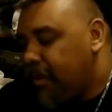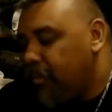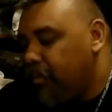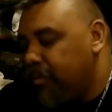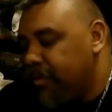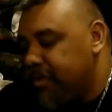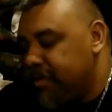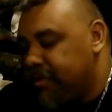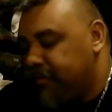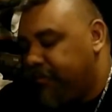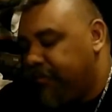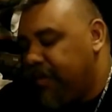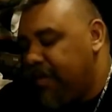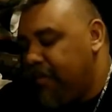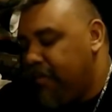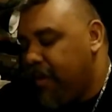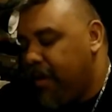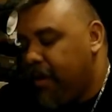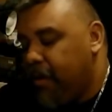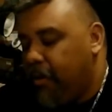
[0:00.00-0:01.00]
with this
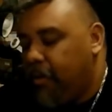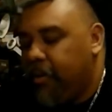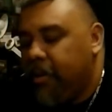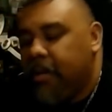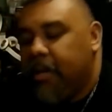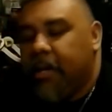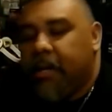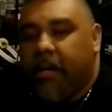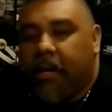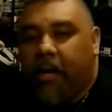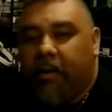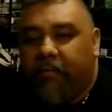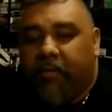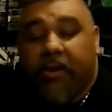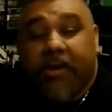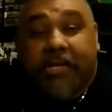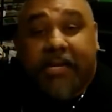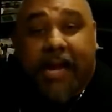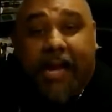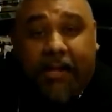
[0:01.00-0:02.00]
female,
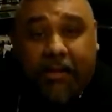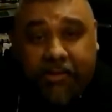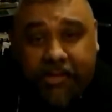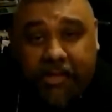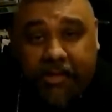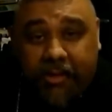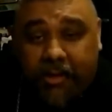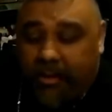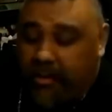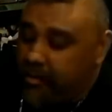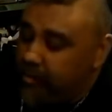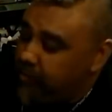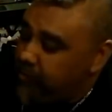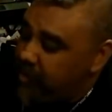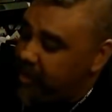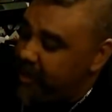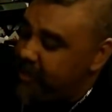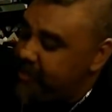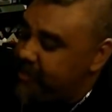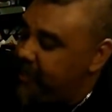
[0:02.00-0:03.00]
very talented
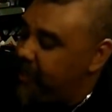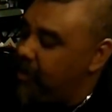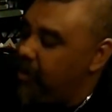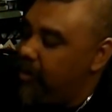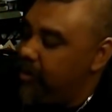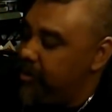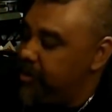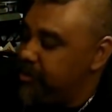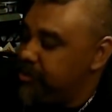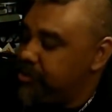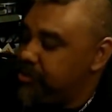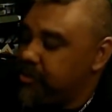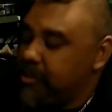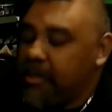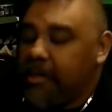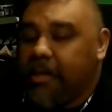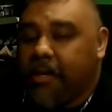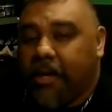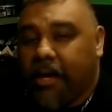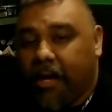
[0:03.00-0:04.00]
painting
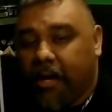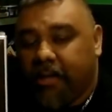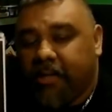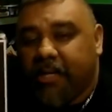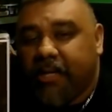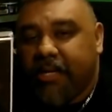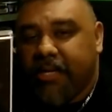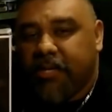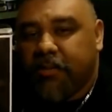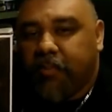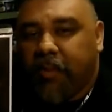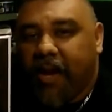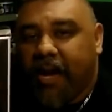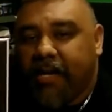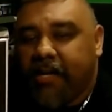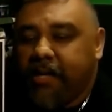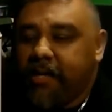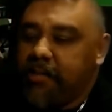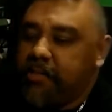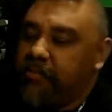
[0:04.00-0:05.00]
artist. Did these
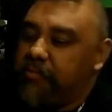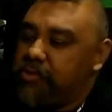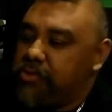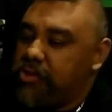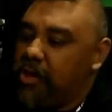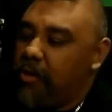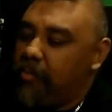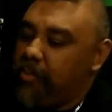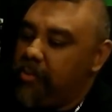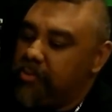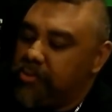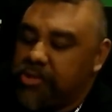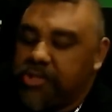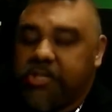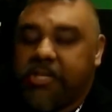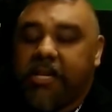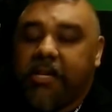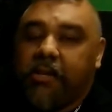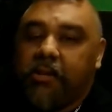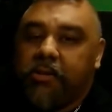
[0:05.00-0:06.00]
paintings of Shaw Brothers
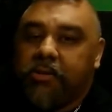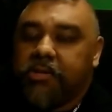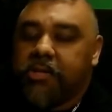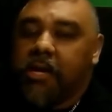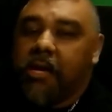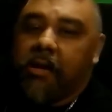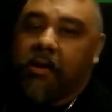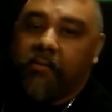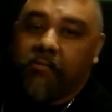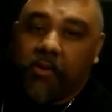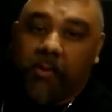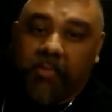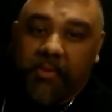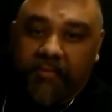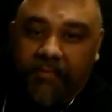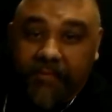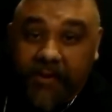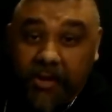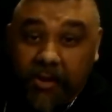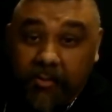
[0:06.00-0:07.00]
stills from
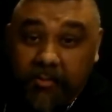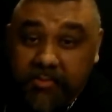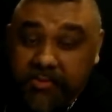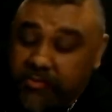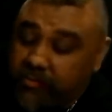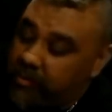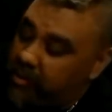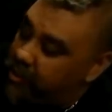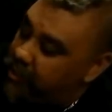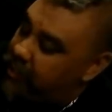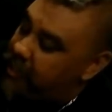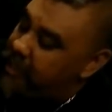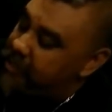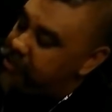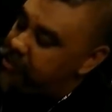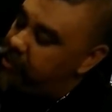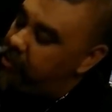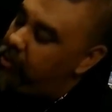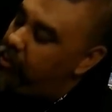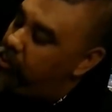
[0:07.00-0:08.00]
the films, from the
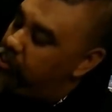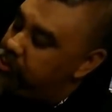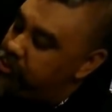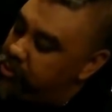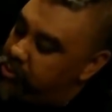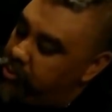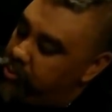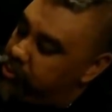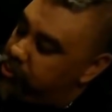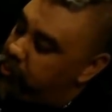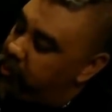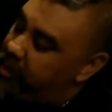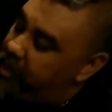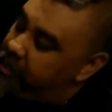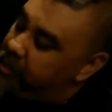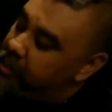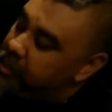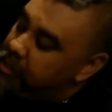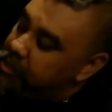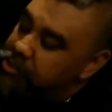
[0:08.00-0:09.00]
classic old school. So we
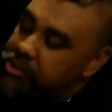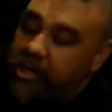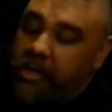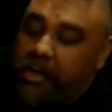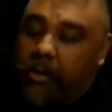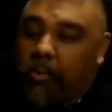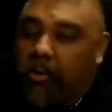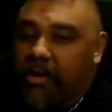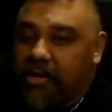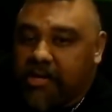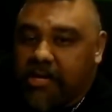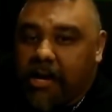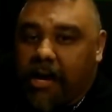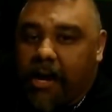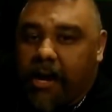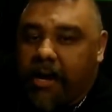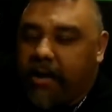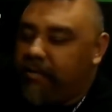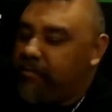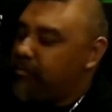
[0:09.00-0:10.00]
got Chen Quan
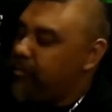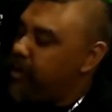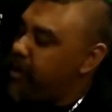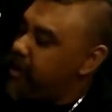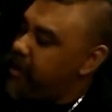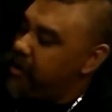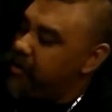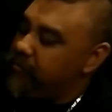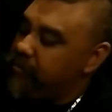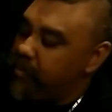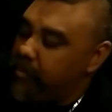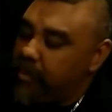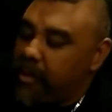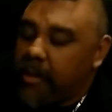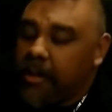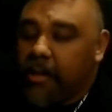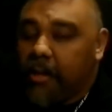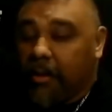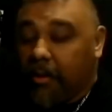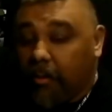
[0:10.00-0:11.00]
Tai right here from
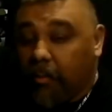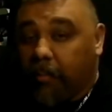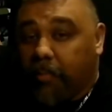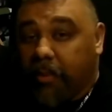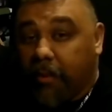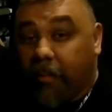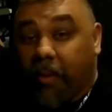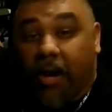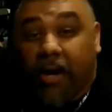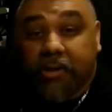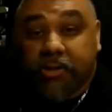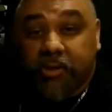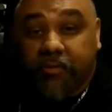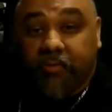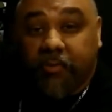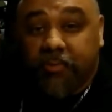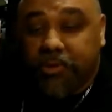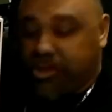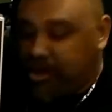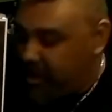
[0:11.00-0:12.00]
the boxer
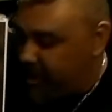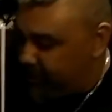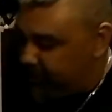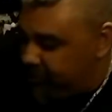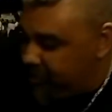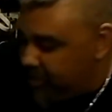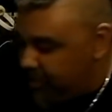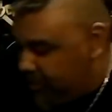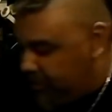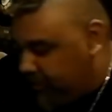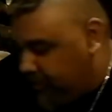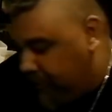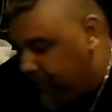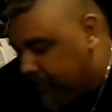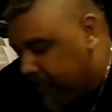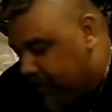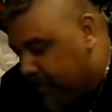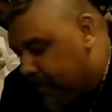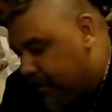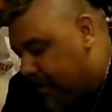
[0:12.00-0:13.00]
from Shang Tung.
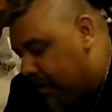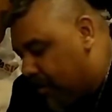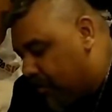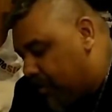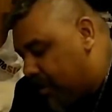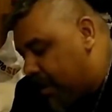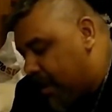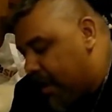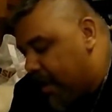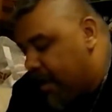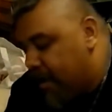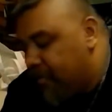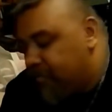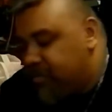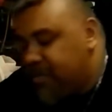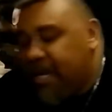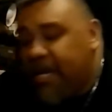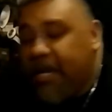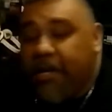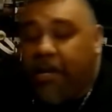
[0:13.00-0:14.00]
And we have
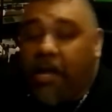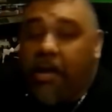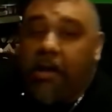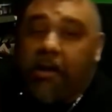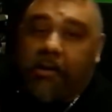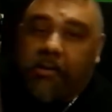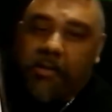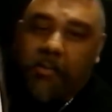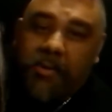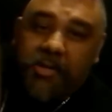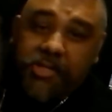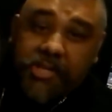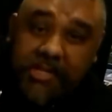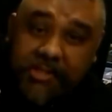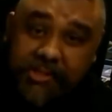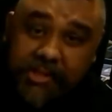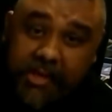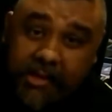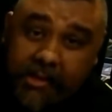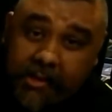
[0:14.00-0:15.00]
T Lung, the
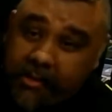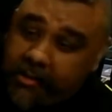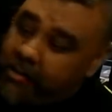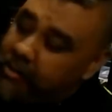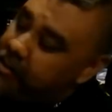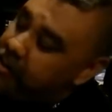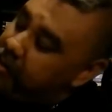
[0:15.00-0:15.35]
Majestic,